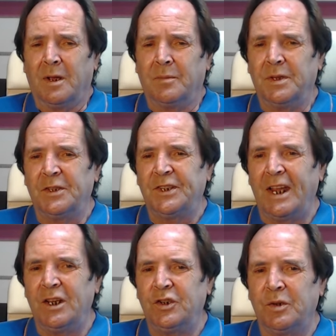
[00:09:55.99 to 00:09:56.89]
I mean, the
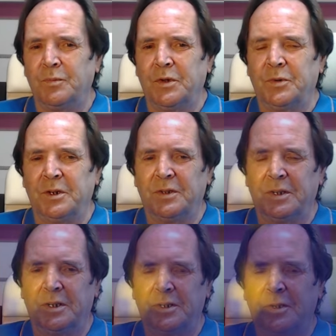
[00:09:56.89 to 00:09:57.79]
tension between
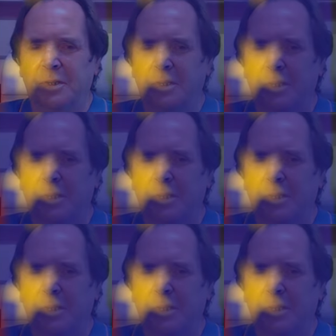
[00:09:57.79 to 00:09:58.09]
Turkey